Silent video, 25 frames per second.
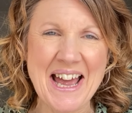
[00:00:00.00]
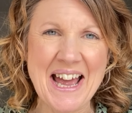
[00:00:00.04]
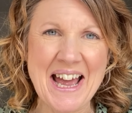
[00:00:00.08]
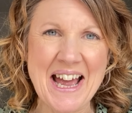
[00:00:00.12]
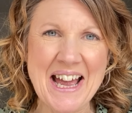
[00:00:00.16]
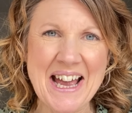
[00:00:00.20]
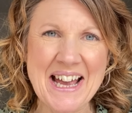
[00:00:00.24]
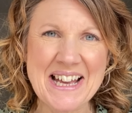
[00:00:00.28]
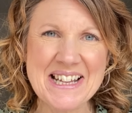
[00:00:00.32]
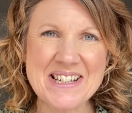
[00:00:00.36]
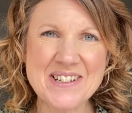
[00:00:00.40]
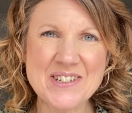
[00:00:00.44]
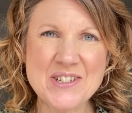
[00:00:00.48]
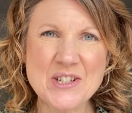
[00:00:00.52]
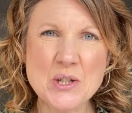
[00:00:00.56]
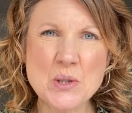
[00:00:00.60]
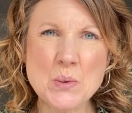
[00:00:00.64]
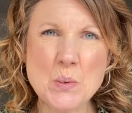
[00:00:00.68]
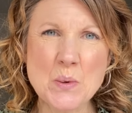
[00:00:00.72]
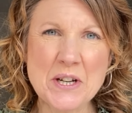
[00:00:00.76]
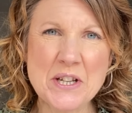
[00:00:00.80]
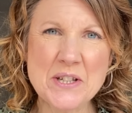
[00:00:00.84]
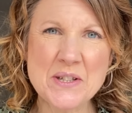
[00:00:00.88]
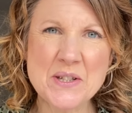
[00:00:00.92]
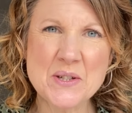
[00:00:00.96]
and I
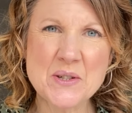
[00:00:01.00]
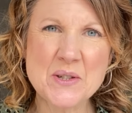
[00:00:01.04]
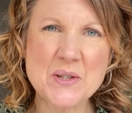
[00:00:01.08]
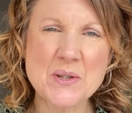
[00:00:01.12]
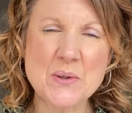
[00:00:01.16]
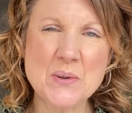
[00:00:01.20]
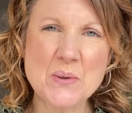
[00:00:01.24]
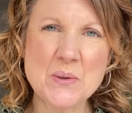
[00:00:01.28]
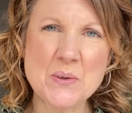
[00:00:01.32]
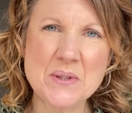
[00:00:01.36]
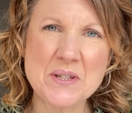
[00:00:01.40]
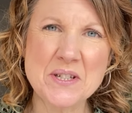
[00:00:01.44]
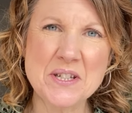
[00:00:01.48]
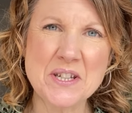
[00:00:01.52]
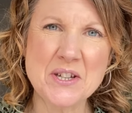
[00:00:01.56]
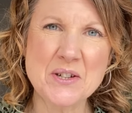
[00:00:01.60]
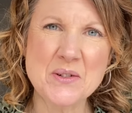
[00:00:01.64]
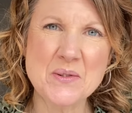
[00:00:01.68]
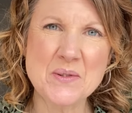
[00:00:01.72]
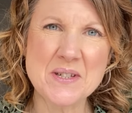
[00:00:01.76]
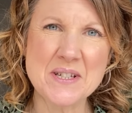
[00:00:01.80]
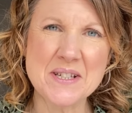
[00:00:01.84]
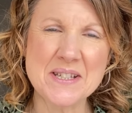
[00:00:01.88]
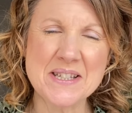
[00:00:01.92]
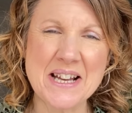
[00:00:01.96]
just wanted to talk to
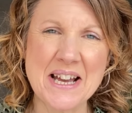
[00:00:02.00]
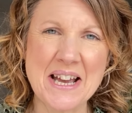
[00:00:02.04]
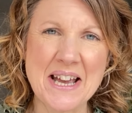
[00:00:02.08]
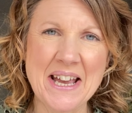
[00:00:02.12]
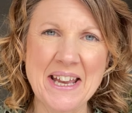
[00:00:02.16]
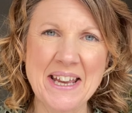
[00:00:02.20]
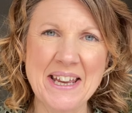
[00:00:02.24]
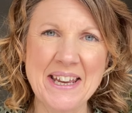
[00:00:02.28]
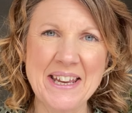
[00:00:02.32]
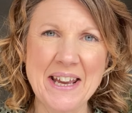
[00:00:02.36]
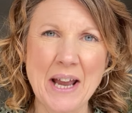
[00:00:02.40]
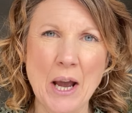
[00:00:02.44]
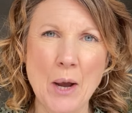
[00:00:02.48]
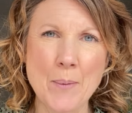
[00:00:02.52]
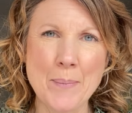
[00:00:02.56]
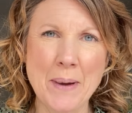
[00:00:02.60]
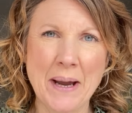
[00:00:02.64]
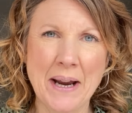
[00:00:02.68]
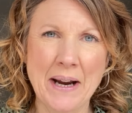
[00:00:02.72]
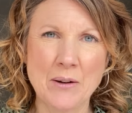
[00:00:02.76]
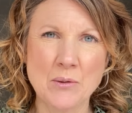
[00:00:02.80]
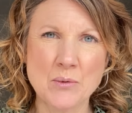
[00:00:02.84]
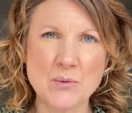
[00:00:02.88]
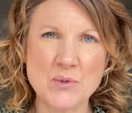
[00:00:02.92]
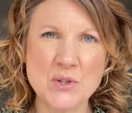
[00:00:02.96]
you today
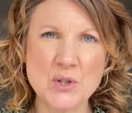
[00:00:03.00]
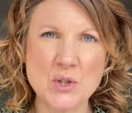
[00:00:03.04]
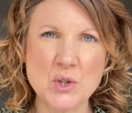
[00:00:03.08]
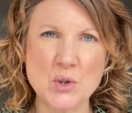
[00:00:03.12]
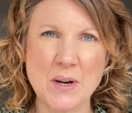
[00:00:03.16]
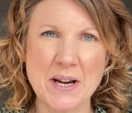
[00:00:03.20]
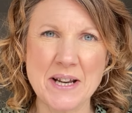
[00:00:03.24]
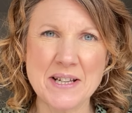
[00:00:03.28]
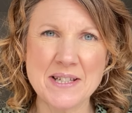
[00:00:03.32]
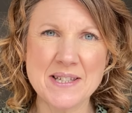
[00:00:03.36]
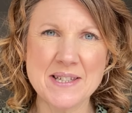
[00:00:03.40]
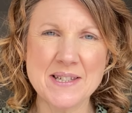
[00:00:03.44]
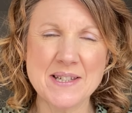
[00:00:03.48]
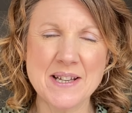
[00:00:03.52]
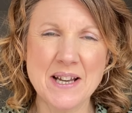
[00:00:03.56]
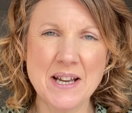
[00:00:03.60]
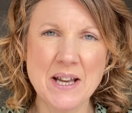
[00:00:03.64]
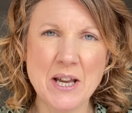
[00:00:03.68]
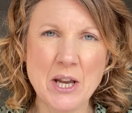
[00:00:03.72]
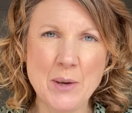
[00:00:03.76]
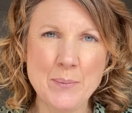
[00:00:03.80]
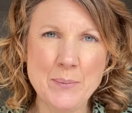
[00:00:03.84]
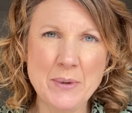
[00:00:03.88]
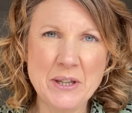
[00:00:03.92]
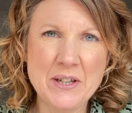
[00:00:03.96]
about stress
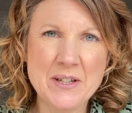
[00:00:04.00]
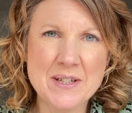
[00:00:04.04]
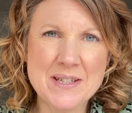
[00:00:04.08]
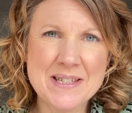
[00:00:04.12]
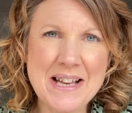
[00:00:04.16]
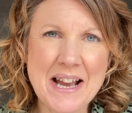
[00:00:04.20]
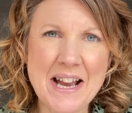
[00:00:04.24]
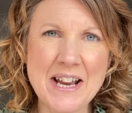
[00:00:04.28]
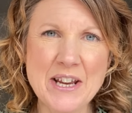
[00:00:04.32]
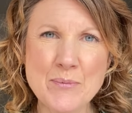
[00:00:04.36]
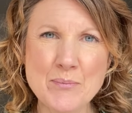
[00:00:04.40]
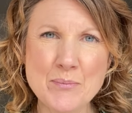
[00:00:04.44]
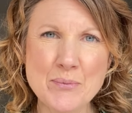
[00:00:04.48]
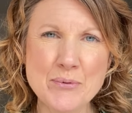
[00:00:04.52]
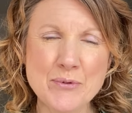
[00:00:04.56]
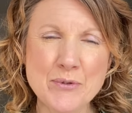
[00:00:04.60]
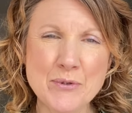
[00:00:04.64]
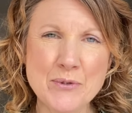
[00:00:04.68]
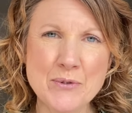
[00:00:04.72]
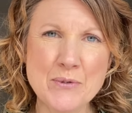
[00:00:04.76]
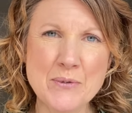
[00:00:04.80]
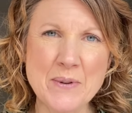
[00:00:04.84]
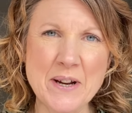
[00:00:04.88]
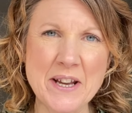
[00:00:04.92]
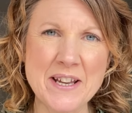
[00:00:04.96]
because
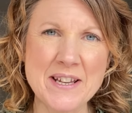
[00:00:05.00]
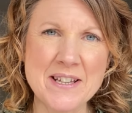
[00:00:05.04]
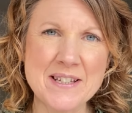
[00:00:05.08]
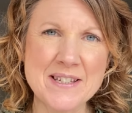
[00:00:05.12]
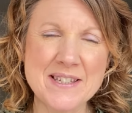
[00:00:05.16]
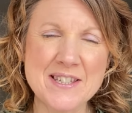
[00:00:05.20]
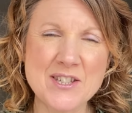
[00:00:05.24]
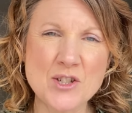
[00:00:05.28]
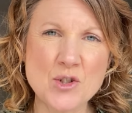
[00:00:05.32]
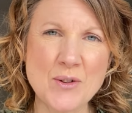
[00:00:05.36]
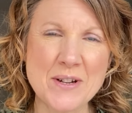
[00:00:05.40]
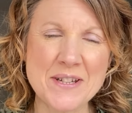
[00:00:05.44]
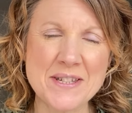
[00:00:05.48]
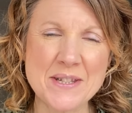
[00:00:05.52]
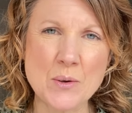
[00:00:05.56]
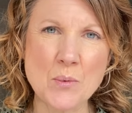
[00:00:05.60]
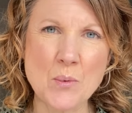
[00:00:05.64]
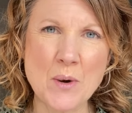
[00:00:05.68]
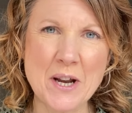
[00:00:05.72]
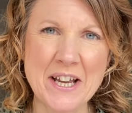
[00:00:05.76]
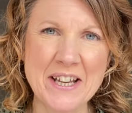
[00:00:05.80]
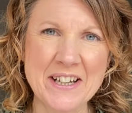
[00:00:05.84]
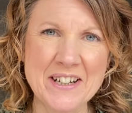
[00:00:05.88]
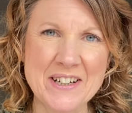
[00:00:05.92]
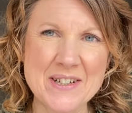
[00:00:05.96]
April is Stress
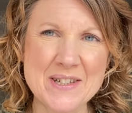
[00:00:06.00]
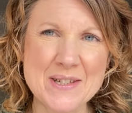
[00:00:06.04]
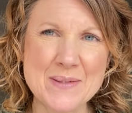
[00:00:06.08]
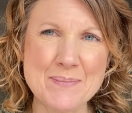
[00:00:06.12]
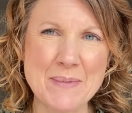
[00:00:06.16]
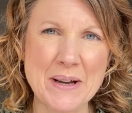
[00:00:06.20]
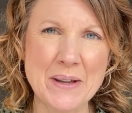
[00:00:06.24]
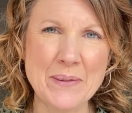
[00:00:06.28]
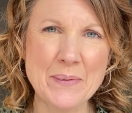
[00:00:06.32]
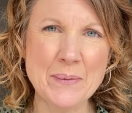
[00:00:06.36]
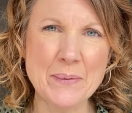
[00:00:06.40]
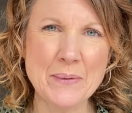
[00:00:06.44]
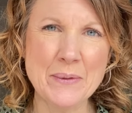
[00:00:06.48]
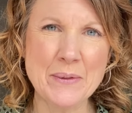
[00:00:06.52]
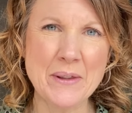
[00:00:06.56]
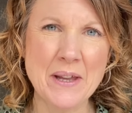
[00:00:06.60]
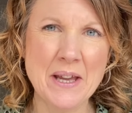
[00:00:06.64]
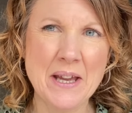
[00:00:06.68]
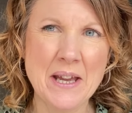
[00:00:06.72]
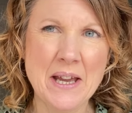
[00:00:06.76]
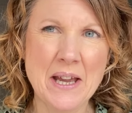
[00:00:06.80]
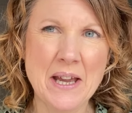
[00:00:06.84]
Awareness Month,